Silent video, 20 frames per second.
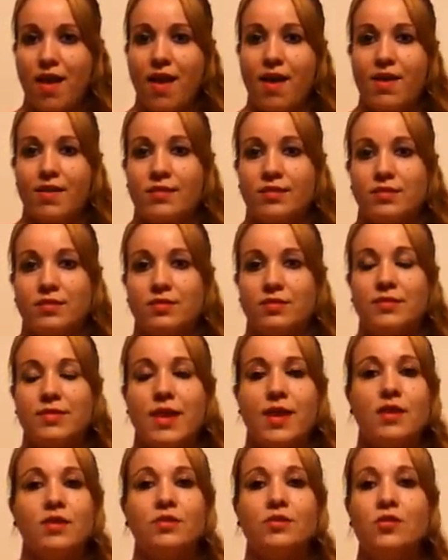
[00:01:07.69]
and
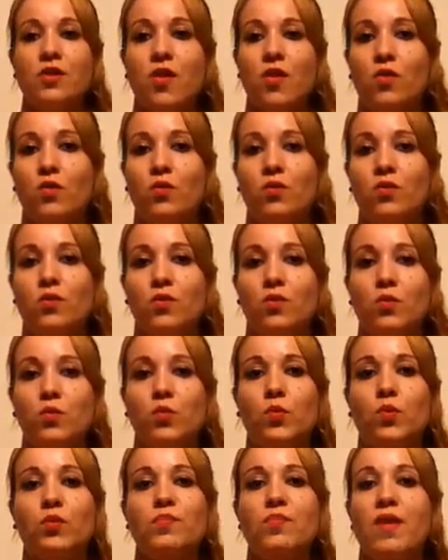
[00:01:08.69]
saying no
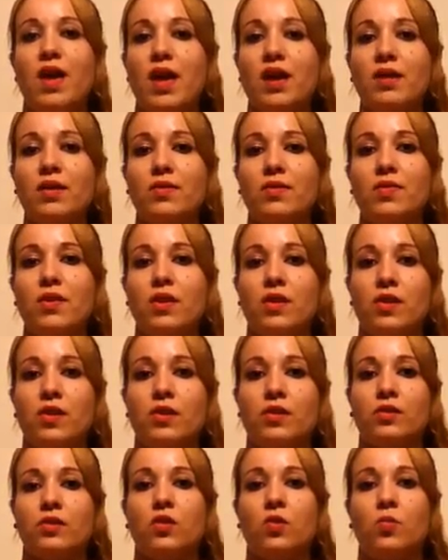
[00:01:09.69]
would make their
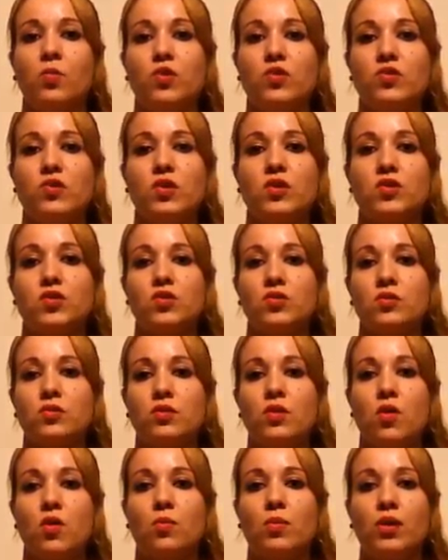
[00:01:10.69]
conversation
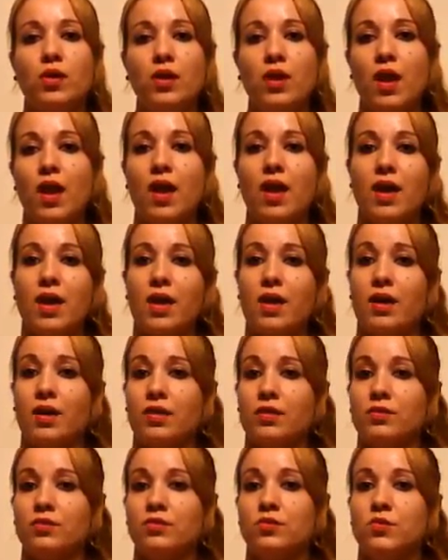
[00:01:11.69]
over
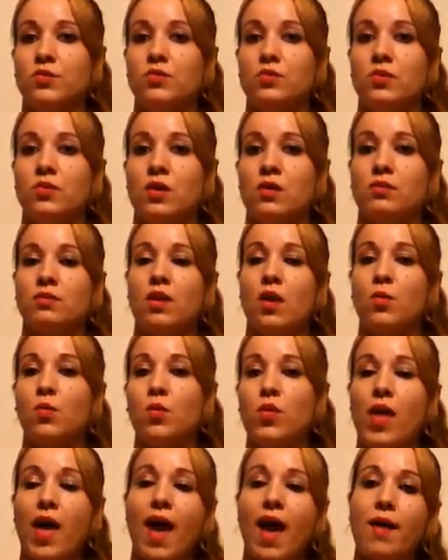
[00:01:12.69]
and they
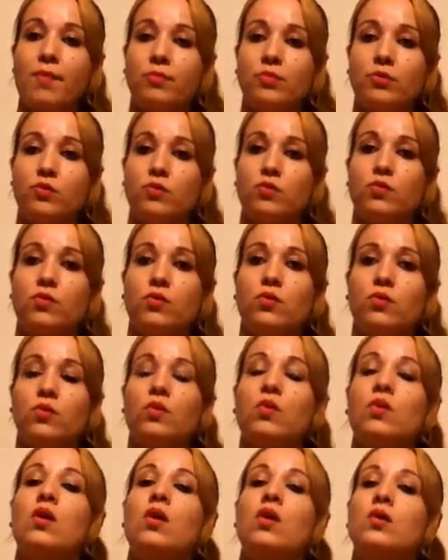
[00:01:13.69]
would have to
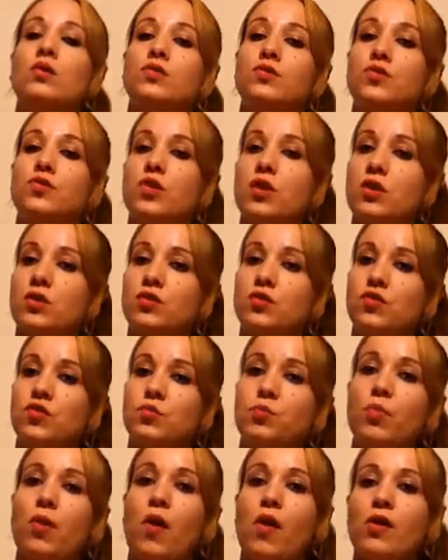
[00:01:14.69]
change
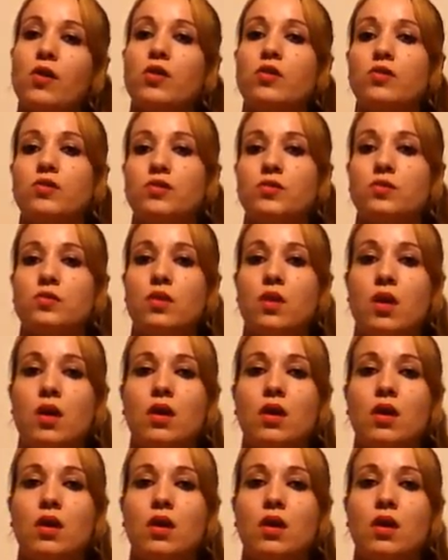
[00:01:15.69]
partners.